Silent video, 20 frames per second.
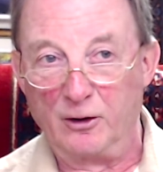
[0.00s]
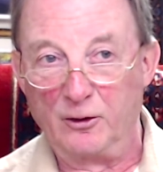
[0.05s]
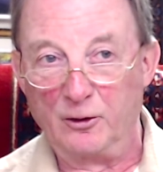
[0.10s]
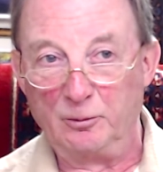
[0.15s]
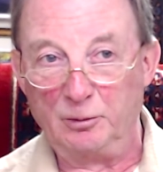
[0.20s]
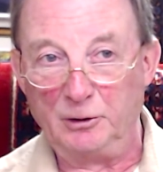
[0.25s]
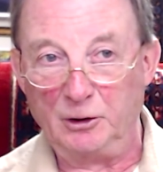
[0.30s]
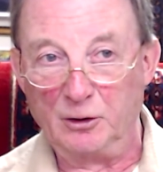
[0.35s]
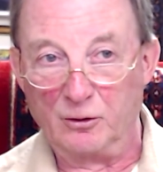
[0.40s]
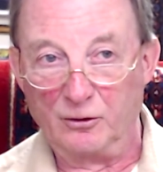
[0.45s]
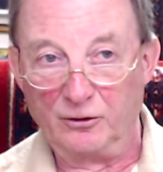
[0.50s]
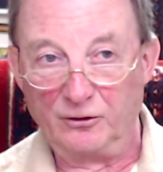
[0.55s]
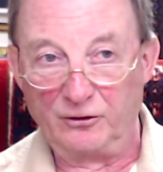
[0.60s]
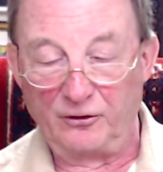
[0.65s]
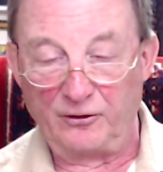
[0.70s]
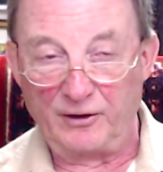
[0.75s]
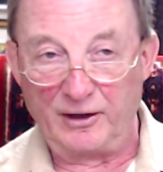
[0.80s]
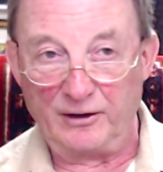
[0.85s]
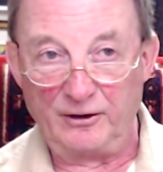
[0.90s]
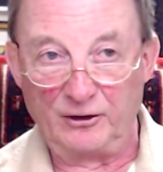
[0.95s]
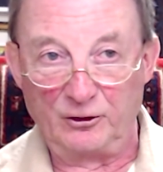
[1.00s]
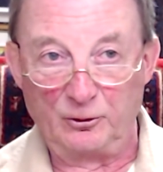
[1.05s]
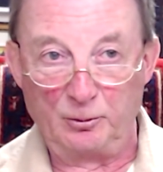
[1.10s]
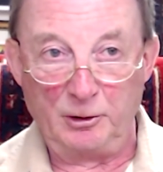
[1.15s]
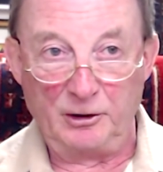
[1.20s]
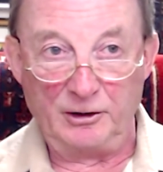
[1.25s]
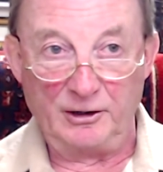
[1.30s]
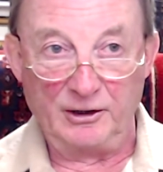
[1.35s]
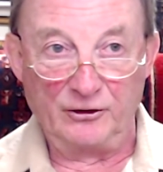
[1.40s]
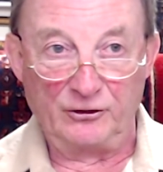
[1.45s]
beyond their
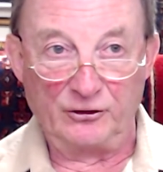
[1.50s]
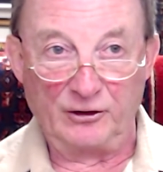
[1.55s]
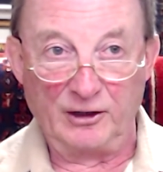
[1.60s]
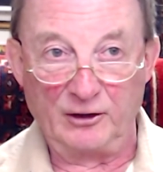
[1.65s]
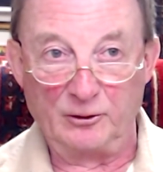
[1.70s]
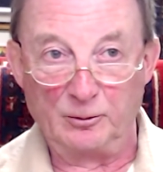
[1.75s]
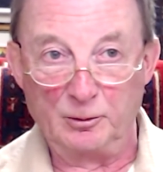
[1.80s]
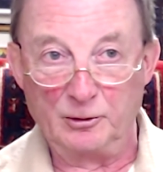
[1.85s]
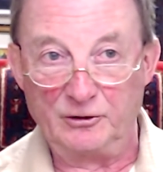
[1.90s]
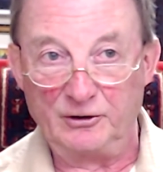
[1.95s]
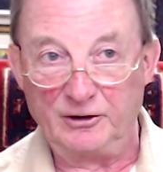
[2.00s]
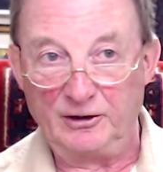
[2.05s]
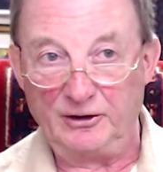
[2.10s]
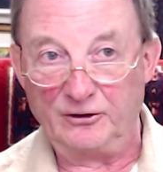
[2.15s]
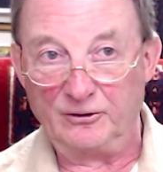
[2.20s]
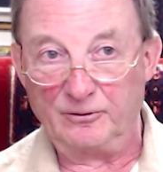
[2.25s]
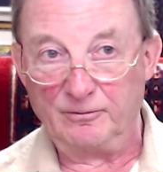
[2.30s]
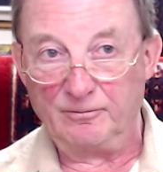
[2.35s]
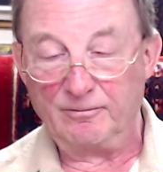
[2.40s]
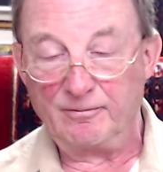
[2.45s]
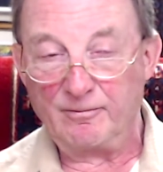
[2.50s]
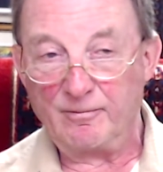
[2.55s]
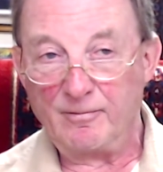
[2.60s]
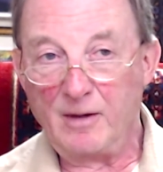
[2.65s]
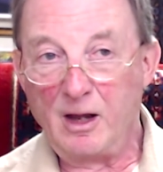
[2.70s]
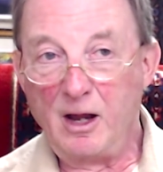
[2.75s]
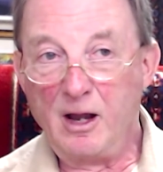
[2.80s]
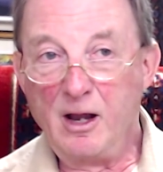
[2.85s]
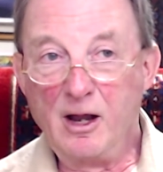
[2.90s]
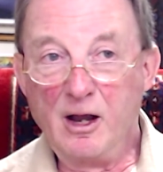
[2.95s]
experience and expertise.
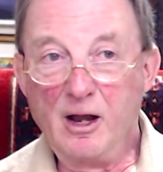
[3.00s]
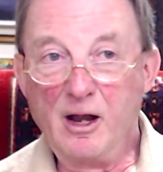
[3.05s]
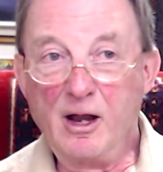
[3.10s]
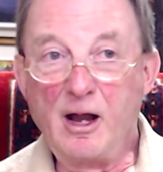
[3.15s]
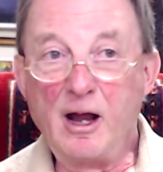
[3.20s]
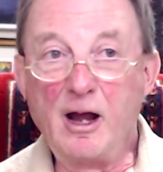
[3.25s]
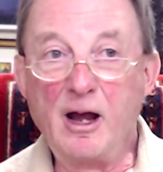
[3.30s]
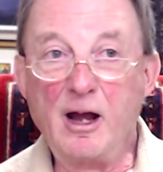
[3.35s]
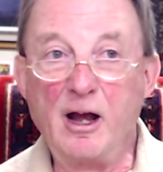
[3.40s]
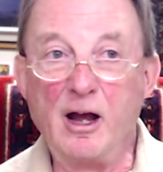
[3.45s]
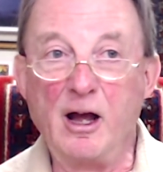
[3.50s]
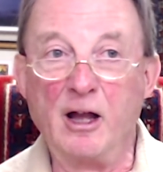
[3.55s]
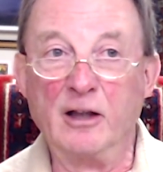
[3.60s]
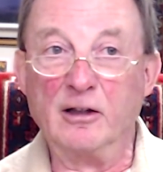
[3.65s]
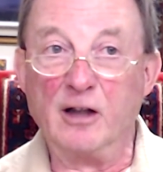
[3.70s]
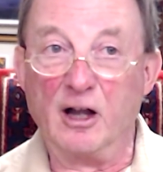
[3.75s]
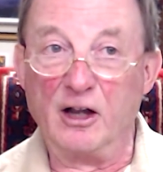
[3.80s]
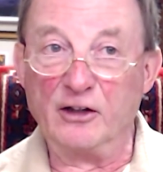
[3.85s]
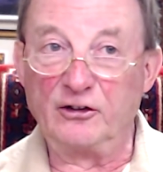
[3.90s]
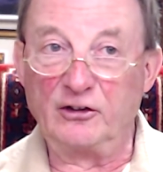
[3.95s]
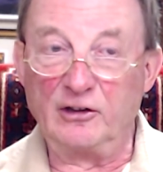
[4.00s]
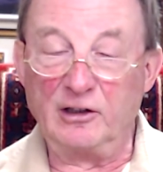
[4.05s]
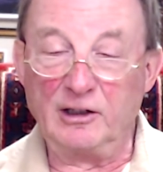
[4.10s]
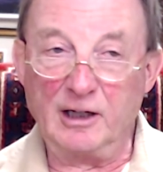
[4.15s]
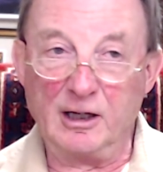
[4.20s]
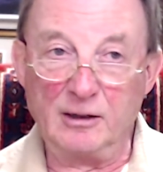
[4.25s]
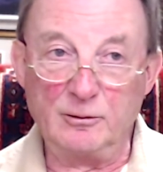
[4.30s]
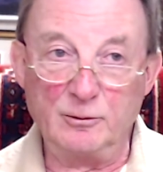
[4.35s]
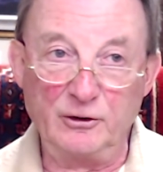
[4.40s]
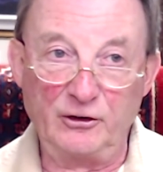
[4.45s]
And lastly, I
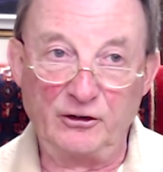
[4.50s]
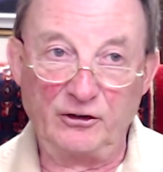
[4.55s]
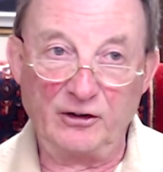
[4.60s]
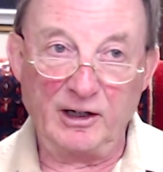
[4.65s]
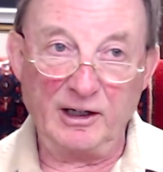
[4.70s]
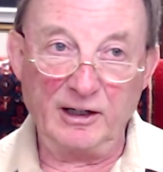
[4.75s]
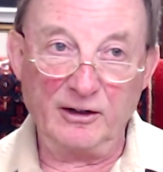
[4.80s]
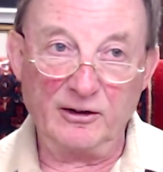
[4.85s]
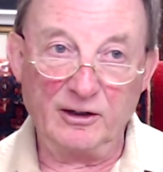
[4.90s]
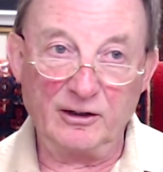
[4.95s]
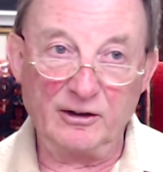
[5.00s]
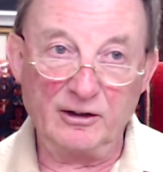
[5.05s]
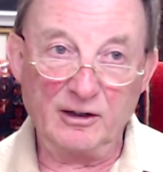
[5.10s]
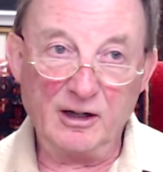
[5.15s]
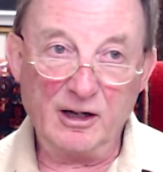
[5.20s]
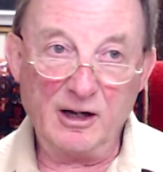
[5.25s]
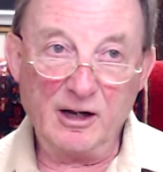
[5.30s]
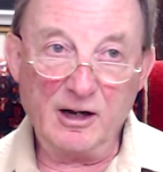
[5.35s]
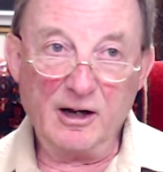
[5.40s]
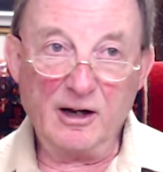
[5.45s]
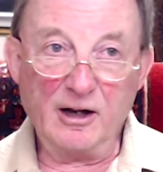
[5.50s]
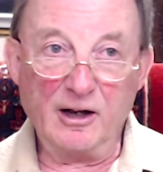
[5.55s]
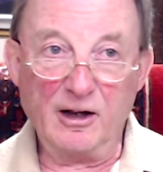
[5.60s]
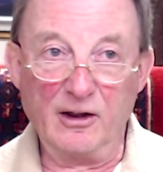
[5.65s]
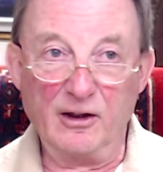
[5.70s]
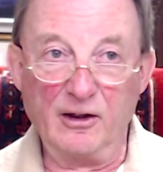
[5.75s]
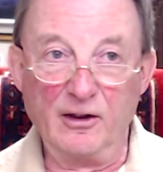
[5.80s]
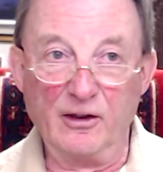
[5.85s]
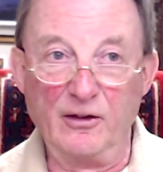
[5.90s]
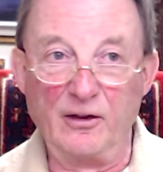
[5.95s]
would say that
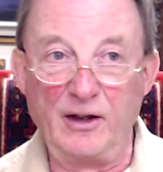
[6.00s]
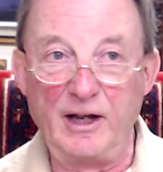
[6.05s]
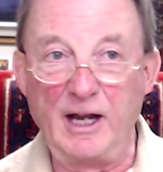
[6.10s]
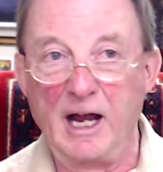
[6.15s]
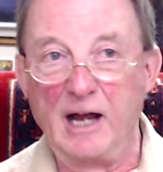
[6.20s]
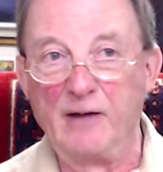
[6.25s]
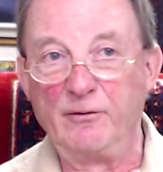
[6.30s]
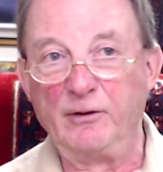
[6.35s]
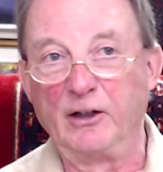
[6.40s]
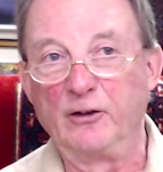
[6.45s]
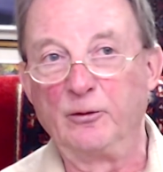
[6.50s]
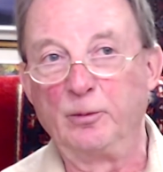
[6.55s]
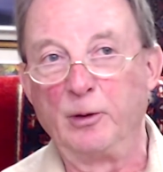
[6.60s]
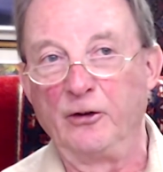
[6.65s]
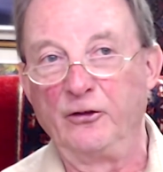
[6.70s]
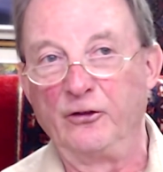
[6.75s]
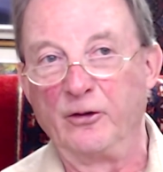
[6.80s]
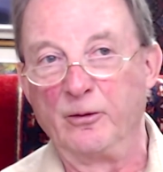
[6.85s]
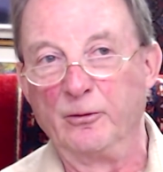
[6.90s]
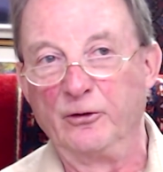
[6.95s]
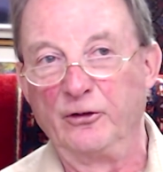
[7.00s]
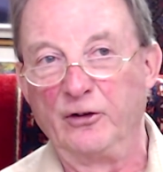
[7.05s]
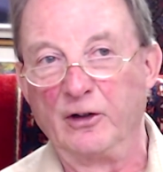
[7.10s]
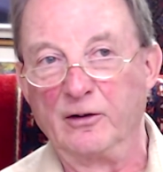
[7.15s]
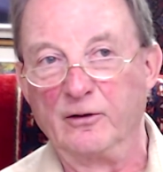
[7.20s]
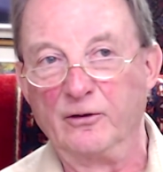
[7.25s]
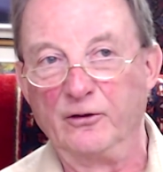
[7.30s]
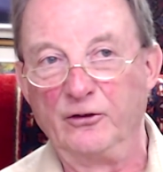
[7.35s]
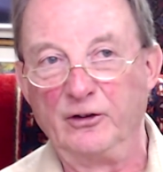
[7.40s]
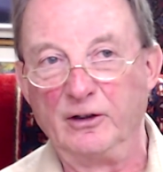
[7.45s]
they have expressed
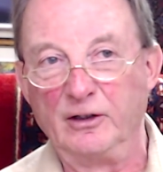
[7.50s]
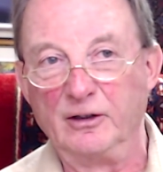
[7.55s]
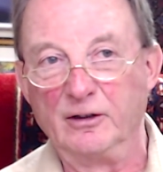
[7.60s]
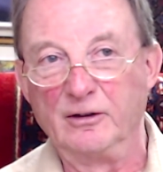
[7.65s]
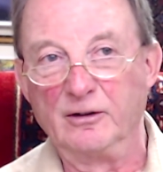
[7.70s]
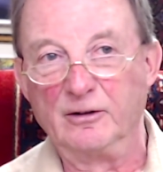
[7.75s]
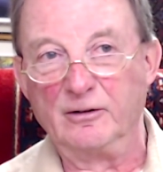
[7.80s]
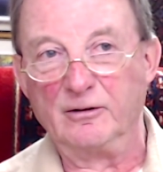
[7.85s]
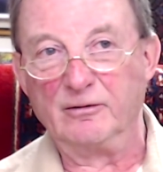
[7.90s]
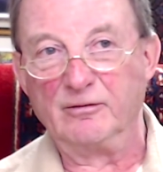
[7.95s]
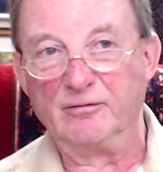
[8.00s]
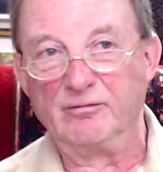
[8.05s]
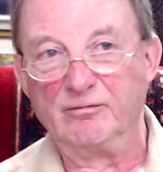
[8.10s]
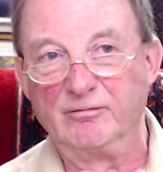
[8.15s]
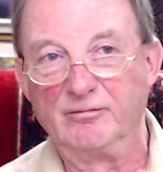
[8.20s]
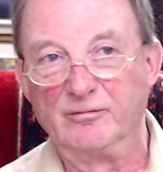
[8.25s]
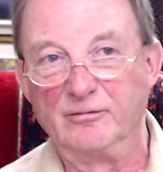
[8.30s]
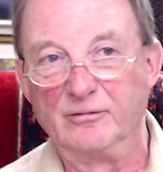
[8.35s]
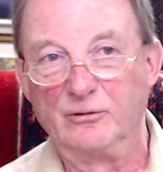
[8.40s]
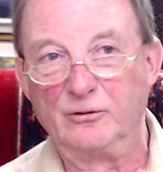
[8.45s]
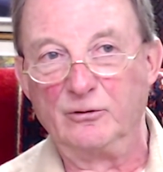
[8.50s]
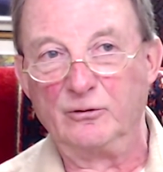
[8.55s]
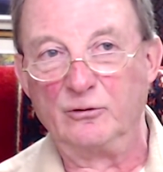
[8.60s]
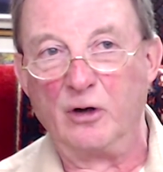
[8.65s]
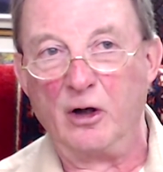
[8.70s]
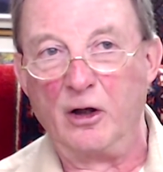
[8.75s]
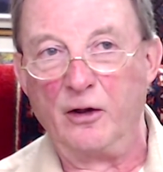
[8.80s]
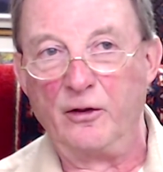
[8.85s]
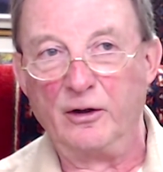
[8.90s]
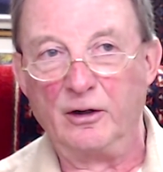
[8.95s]
themselves in
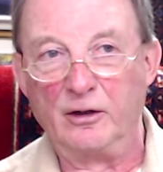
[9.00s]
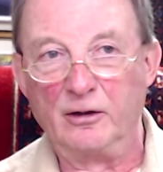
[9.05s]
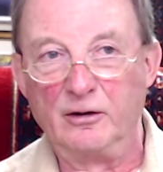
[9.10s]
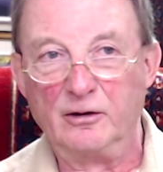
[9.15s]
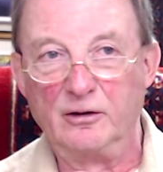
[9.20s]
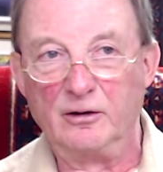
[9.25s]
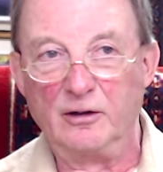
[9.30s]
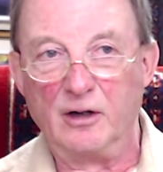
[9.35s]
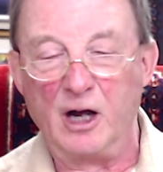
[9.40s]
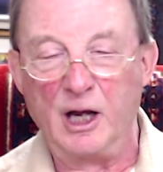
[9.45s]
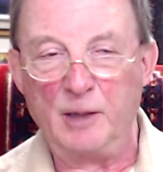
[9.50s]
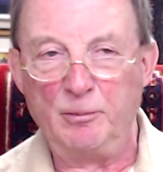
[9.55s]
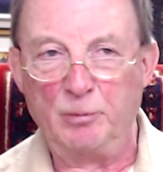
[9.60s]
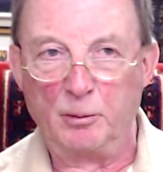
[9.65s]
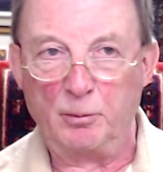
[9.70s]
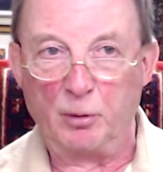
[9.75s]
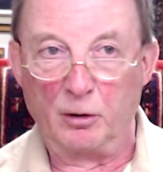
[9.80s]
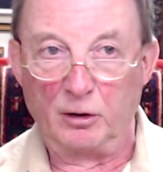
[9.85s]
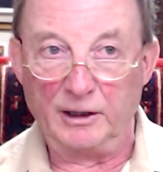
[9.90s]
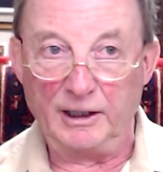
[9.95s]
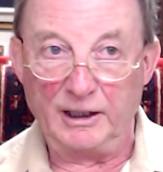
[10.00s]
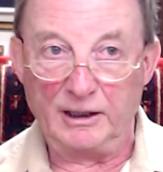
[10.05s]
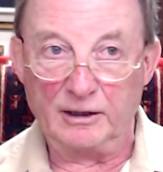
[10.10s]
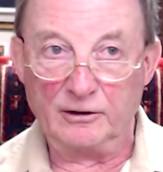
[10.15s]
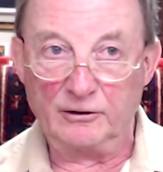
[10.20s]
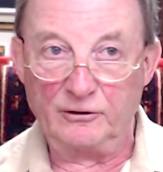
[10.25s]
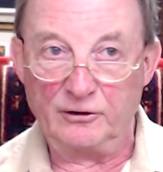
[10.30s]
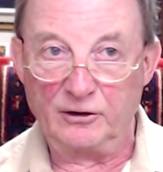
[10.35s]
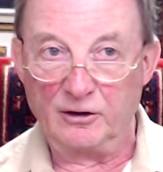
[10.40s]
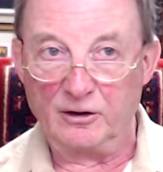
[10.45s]
rather hyperbolic
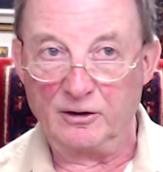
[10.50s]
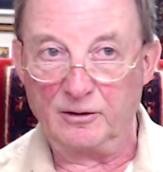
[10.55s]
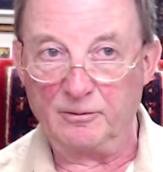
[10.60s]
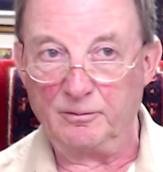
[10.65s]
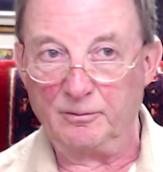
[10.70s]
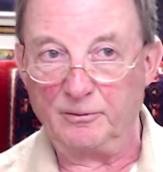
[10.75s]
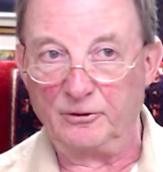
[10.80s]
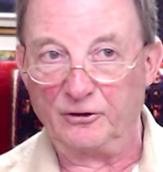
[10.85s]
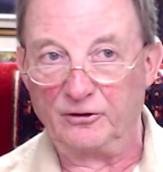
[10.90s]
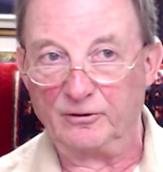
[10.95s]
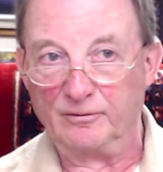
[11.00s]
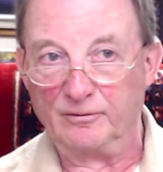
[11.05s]
terms,